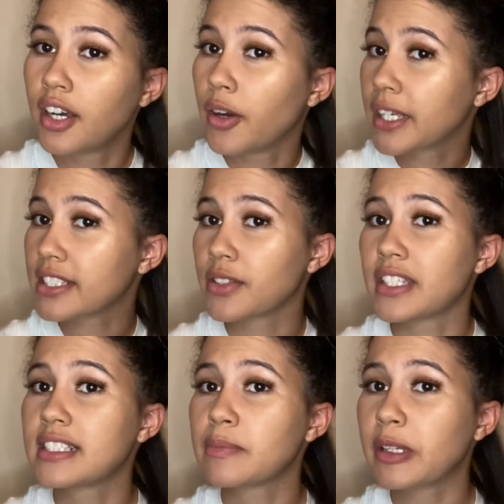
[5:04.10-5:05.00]
Okay, so
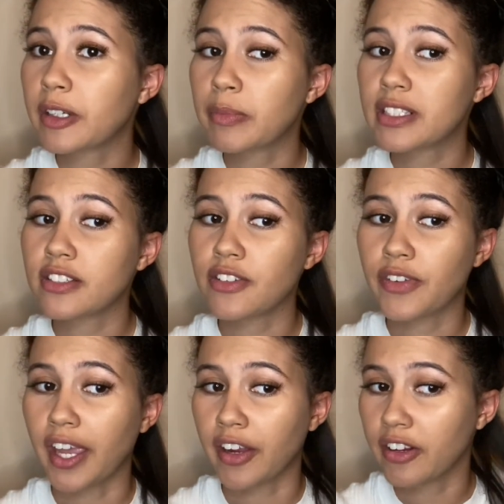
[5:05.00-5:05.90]
these bigger pieces of
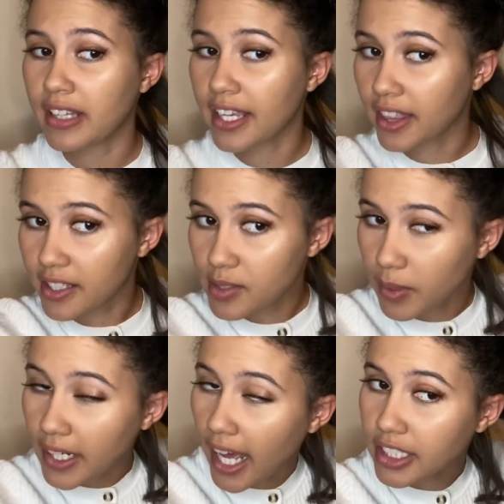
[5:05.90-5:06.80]
hair like this
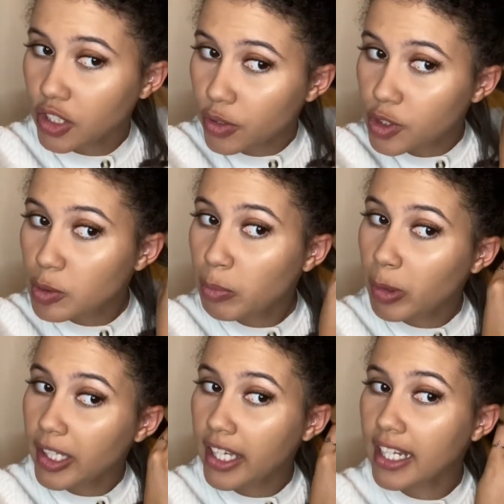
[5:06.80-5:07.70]
one, I do
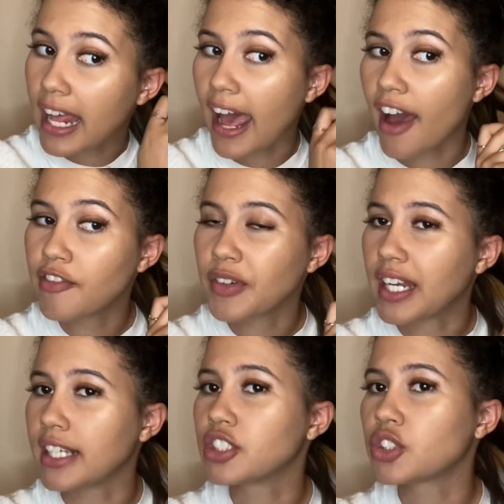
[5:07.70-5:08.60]
split in half
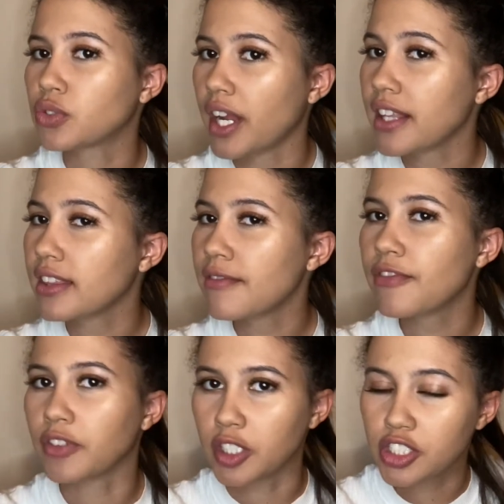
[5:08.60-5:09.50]
and I straighten them
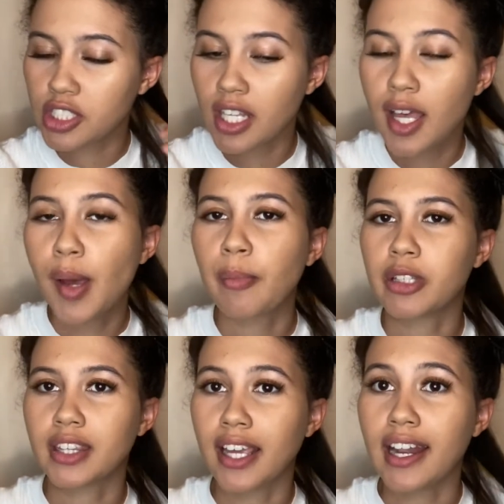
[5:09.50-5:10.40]
first,
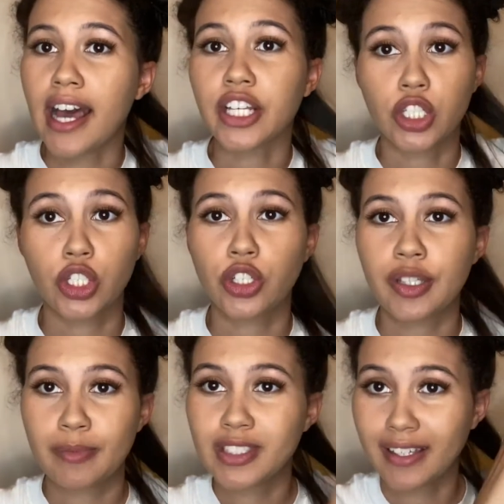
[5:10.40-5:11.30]
but then I curl
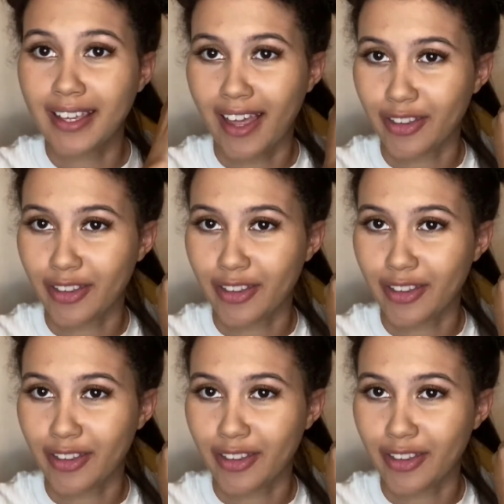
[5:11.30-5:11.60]
them together.